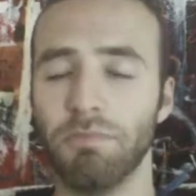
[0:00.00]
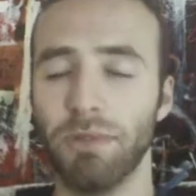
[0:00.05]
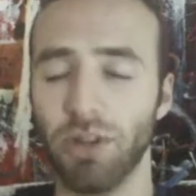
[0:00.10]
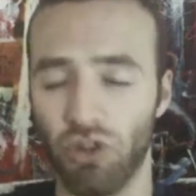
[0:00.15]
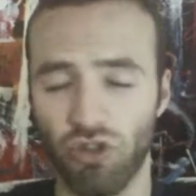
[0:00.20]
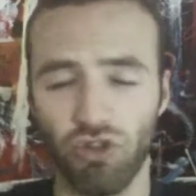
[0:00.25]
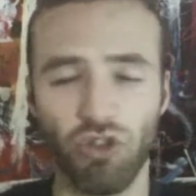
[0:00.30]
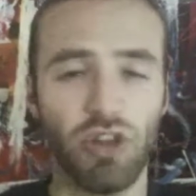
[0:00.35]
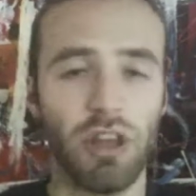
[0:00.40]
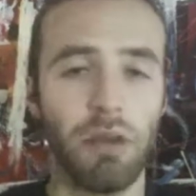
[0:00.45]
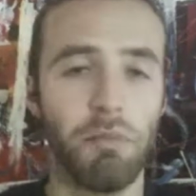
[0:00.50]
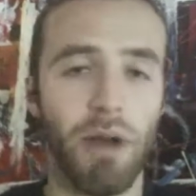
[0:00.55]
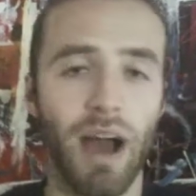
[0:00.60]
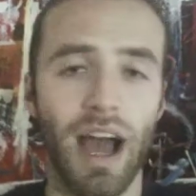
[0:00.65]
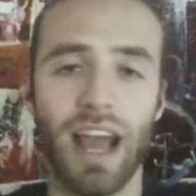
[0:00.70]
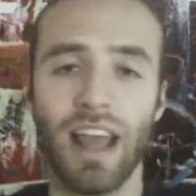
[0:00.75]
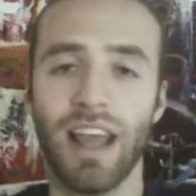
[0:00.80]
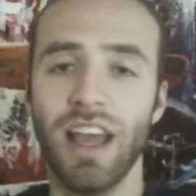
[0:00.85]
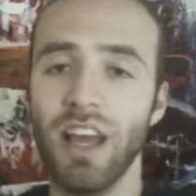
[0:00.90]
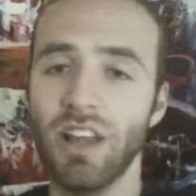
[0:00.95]
but truly
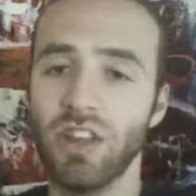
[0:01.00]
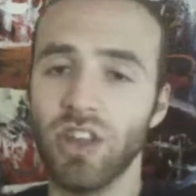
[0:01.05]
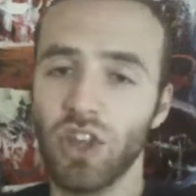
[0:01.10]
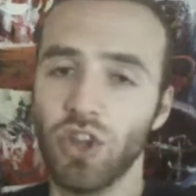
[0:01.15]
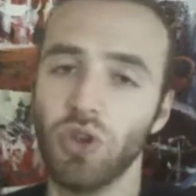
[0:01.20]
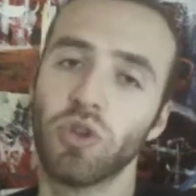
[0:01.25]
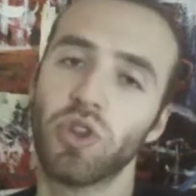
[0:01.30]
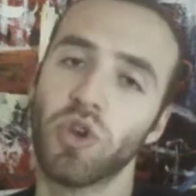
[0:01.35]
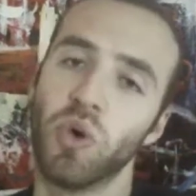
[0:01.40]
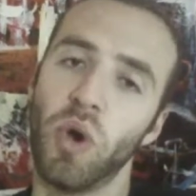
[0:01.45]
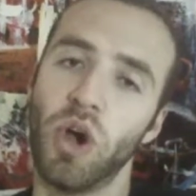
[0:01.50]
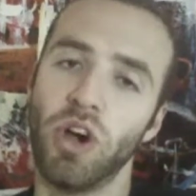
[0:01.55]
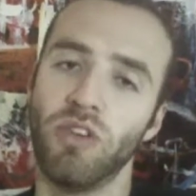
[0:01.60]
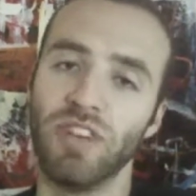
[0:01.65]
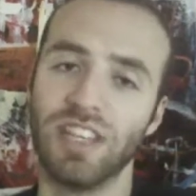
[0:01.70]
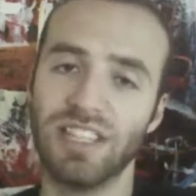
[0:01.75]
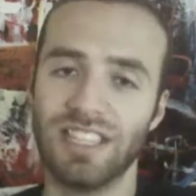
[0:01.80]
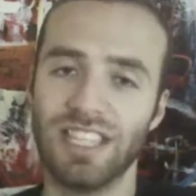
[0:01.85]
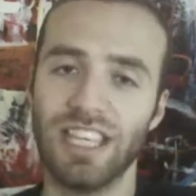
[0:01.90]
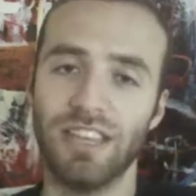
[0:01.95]
by the youth who are
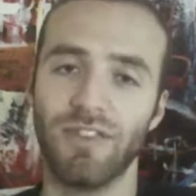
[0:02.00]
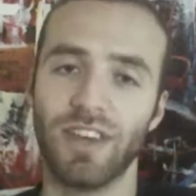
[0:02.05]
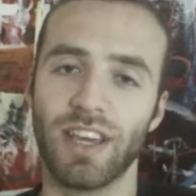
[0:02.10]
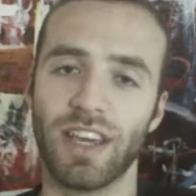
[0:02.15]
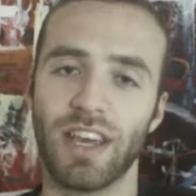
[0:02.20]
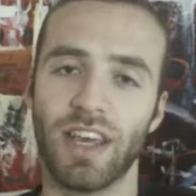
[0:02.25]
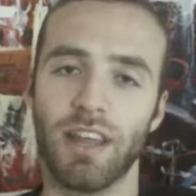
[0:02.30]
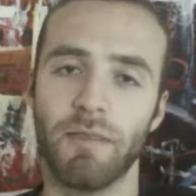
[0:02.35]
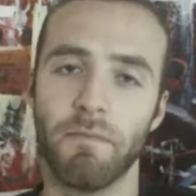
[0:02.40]
receiving it.